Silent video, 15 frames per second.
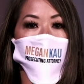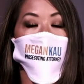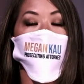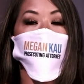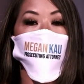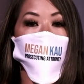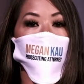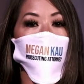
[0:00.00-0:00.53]

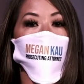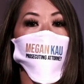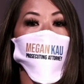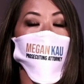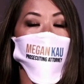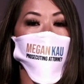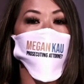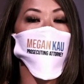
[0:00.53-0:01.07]
to
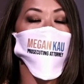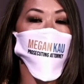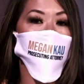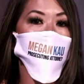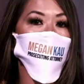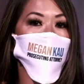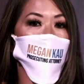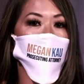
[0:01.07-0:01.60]
collect the
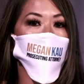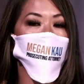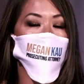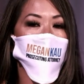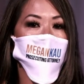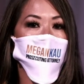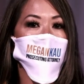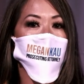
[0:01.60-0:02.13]
amount
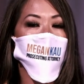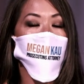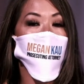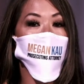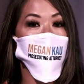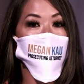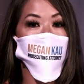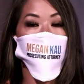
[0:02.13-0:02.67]
in
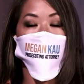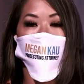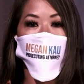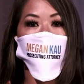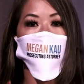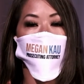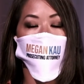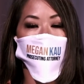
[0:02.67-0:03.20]
an
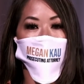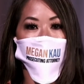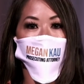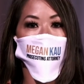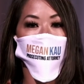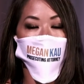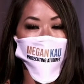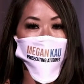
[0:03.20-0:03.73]

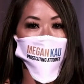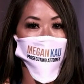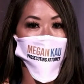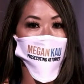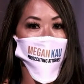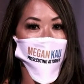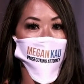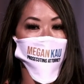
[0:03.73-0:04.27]
assumpsit
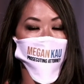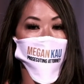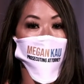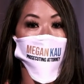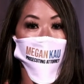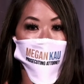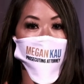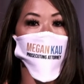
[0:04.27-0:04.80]
case
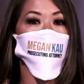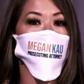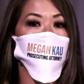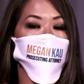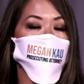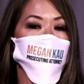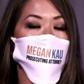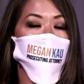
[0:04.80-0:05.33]
against the
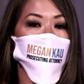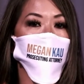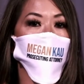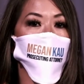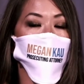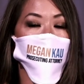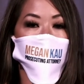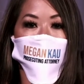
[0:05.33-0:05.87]
defendant. So
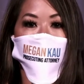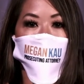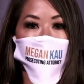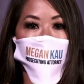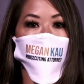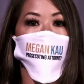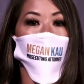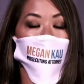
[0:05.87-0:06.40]
it's a breach
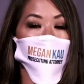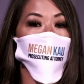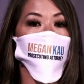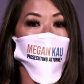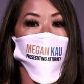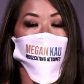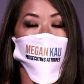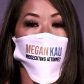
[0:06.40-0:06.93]
of
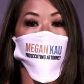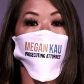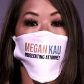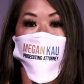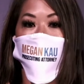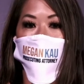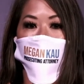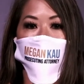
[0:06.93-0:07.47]
contract case for
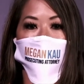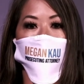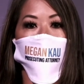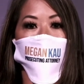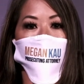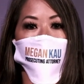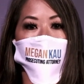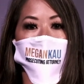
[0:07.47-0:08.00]
money
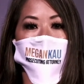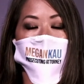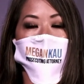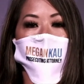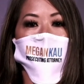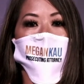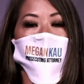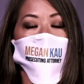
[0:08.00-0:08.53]
owed.
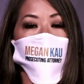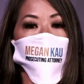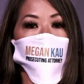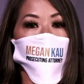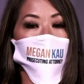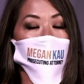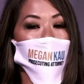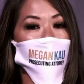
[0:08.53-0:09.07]
And so what
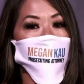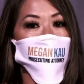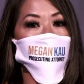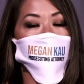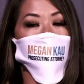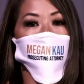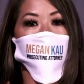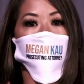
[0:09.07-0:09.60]
happens
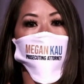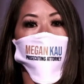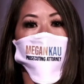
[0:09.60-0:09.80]
is